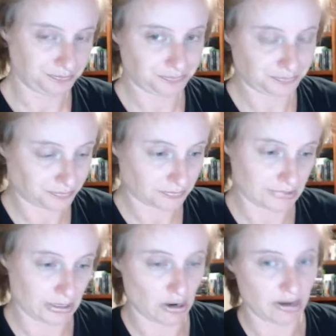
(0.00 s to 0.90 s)

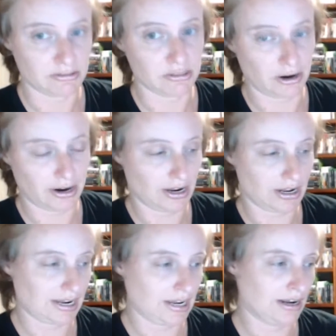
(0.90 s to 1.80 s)
and sorry
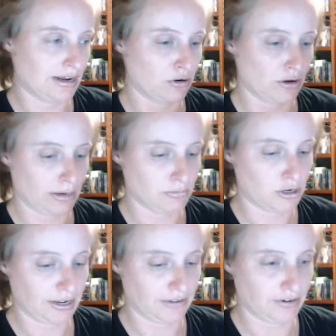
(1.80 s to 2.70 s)
again. I know I am
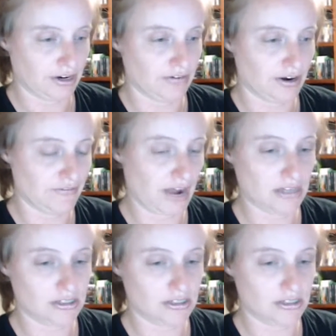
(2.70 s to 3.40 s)
talking very, very fast.